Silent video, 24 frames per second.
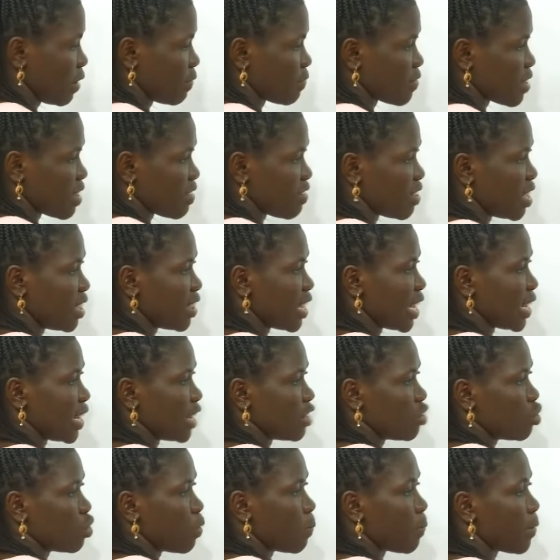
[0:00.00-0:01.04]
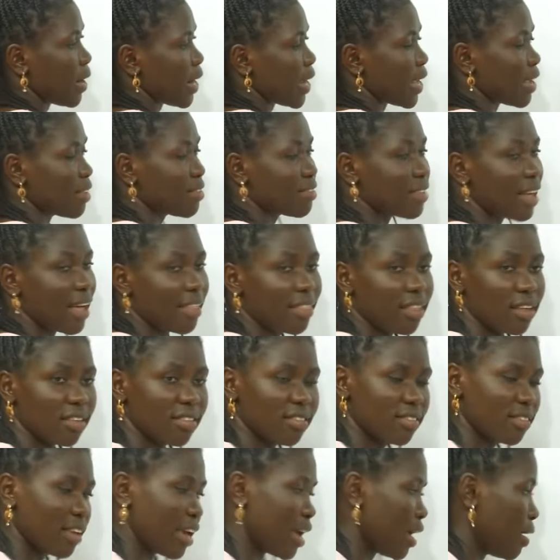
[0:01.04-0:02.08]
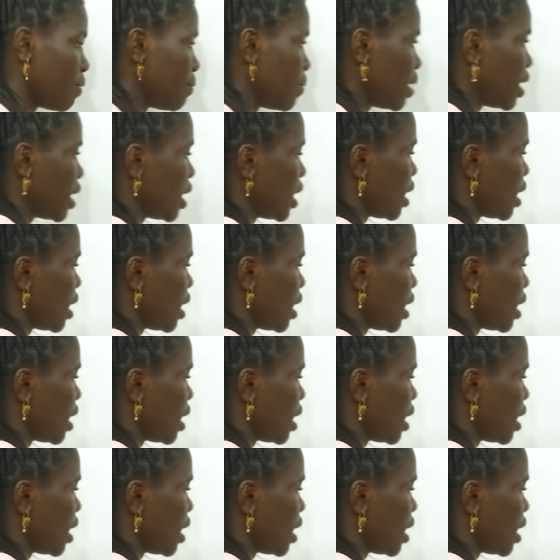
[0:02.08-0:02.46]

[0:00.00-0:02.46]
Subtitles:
After seeing that the two brackets are the same,